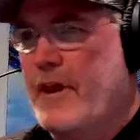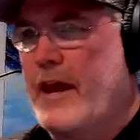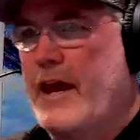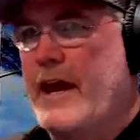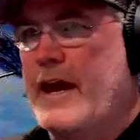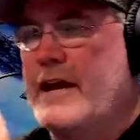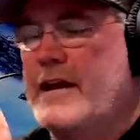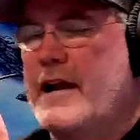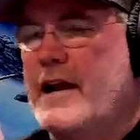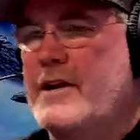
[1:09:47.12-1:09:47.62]

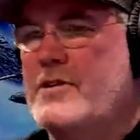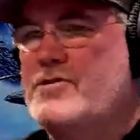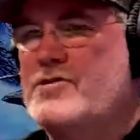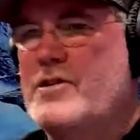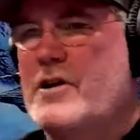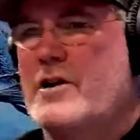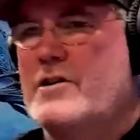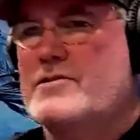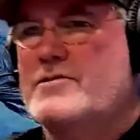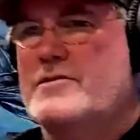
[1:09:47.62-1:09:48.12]
and I
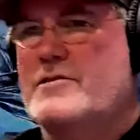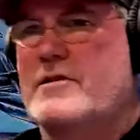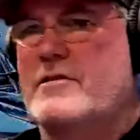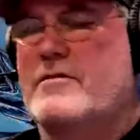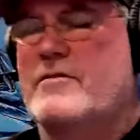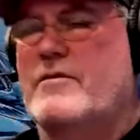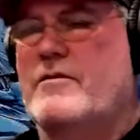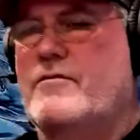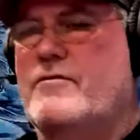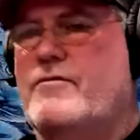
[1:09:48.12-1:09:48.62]
just
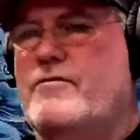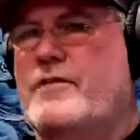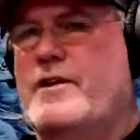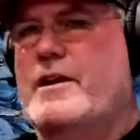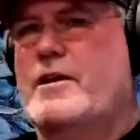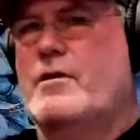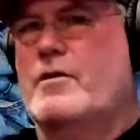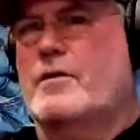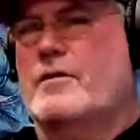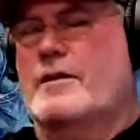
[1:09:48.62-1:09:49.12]

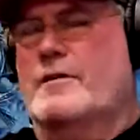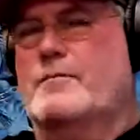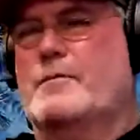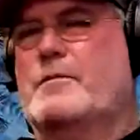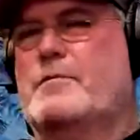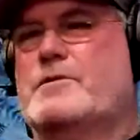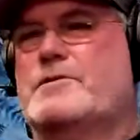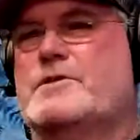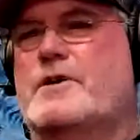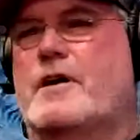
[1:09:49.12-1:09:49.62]
feel, and
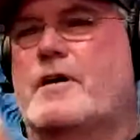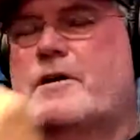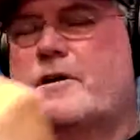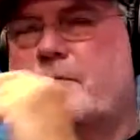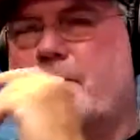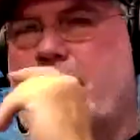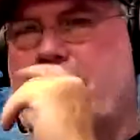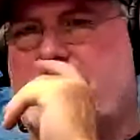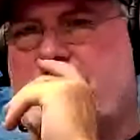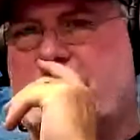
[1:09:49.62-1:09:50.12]
we were talking
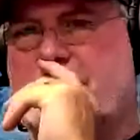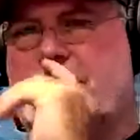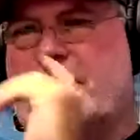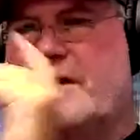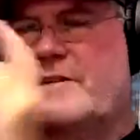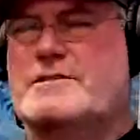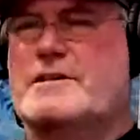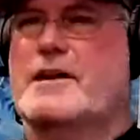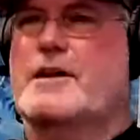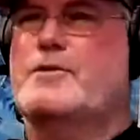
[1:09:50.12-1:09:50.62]
about this
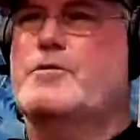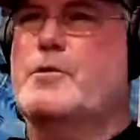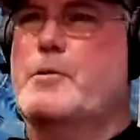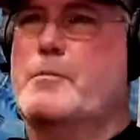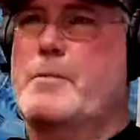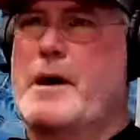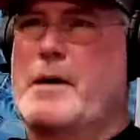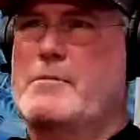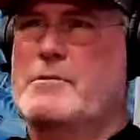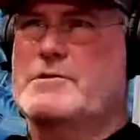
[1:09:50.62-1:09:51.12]
last night. I do a
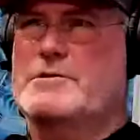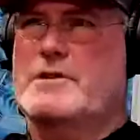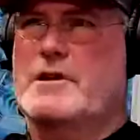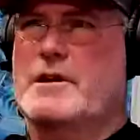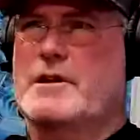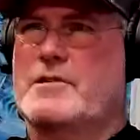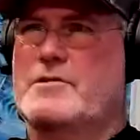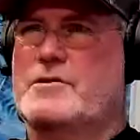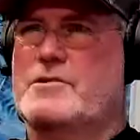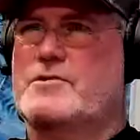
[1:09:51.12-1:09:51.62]
Bible
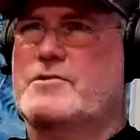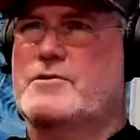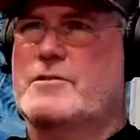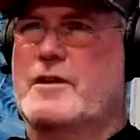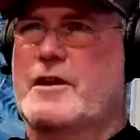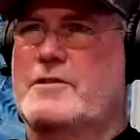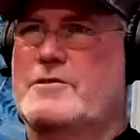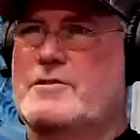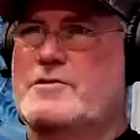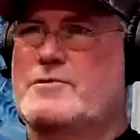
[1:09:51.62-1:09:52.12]
study at
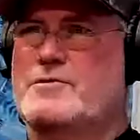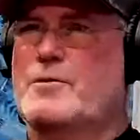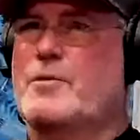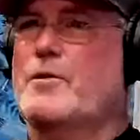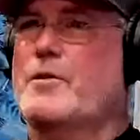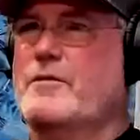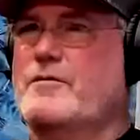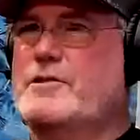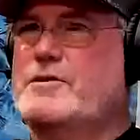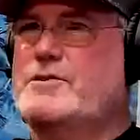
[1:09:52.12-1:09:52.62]
the
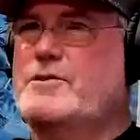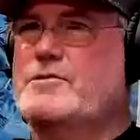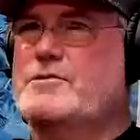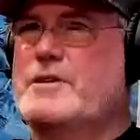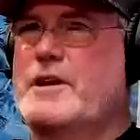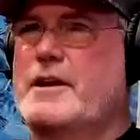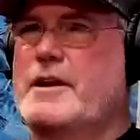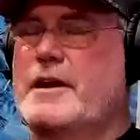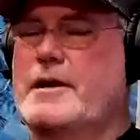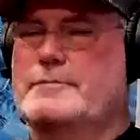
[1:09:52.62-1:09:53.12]
store every
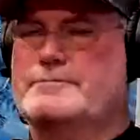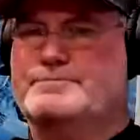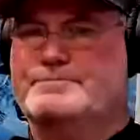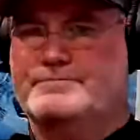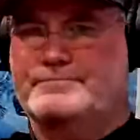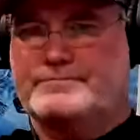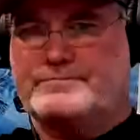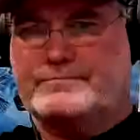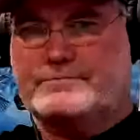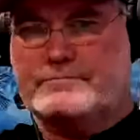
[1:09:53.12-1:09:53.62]
Tuesday night.
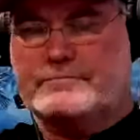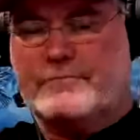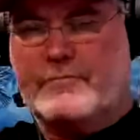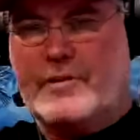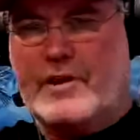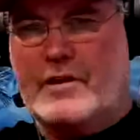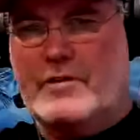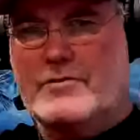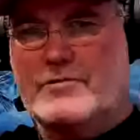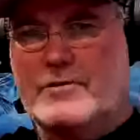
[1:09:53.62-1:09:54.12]

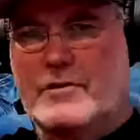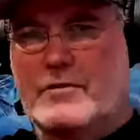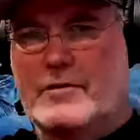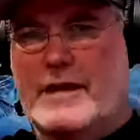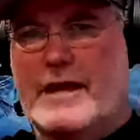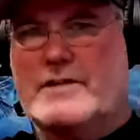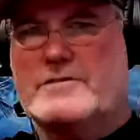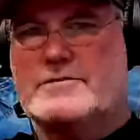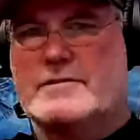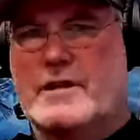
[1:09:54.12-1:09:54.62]
So
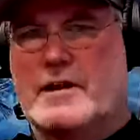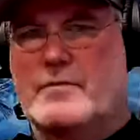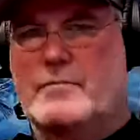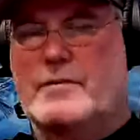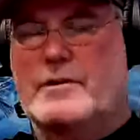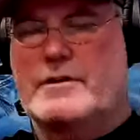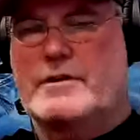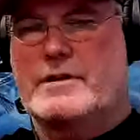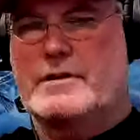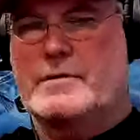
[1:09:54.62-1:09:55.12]
last night
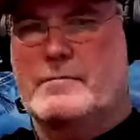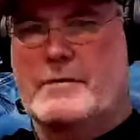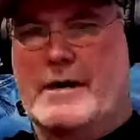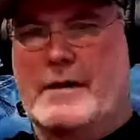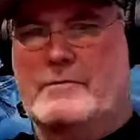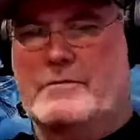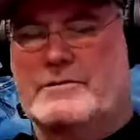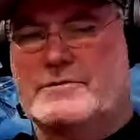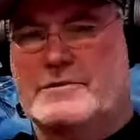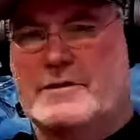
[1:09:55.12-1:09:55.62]
we did the
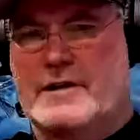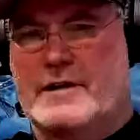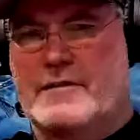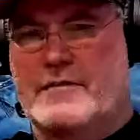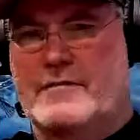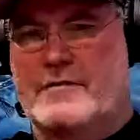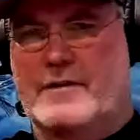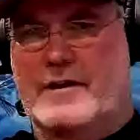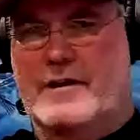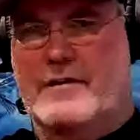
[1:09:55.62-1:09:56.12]
Bible study,
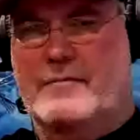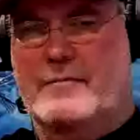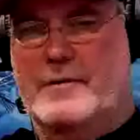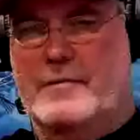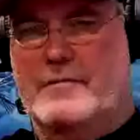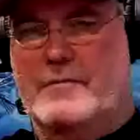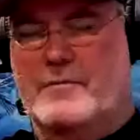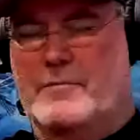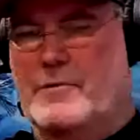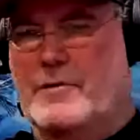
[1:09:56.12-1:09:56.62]
and
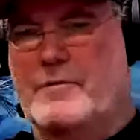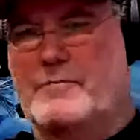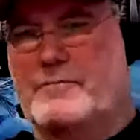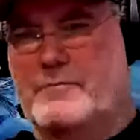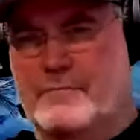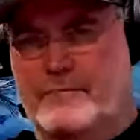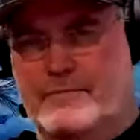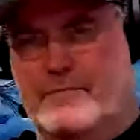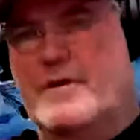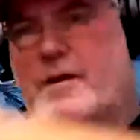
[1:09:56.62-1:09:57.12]
we're
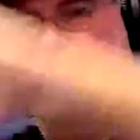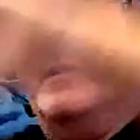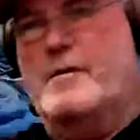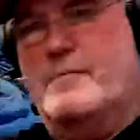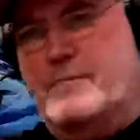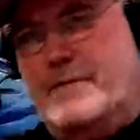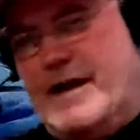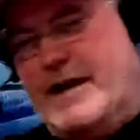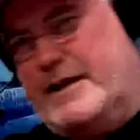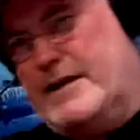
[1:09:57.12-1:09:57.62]

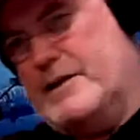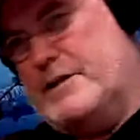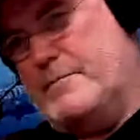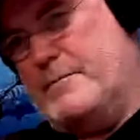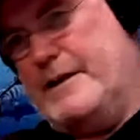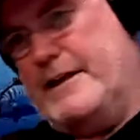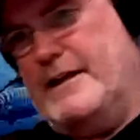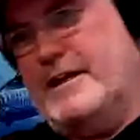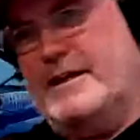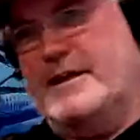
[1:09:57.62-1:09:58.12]
back at the
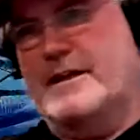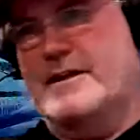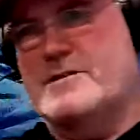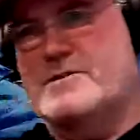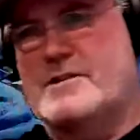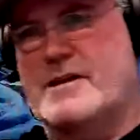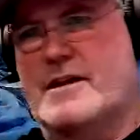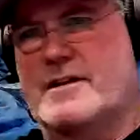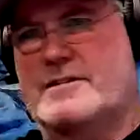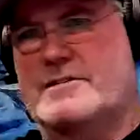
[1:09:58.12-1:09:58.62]
beginning in
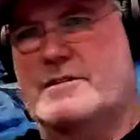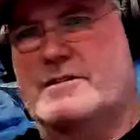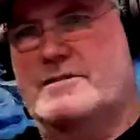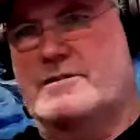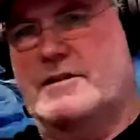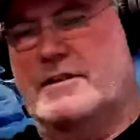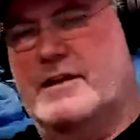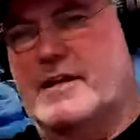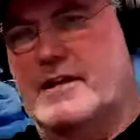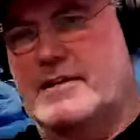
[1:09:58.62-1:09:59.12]

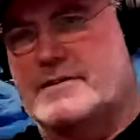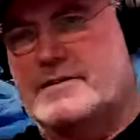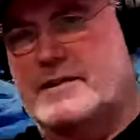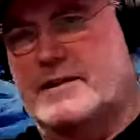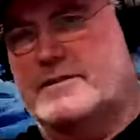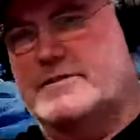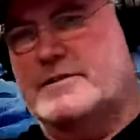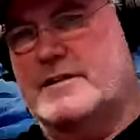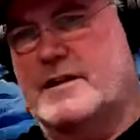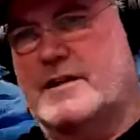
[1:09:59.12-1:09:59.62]
Genesis again,
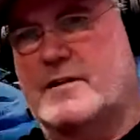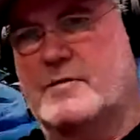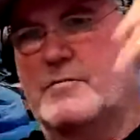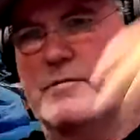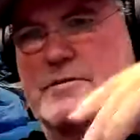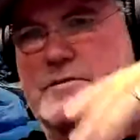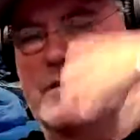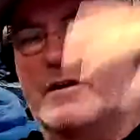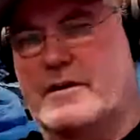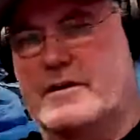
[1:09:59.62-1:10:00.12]
16, and
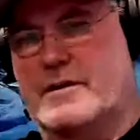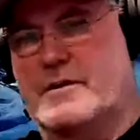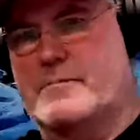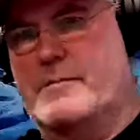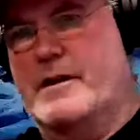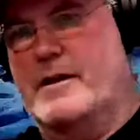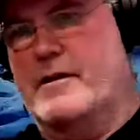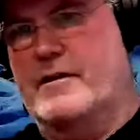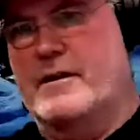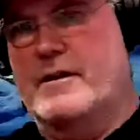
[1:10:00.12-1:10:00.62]
we're talking
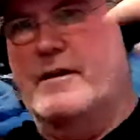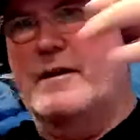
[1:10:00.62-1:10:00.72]
about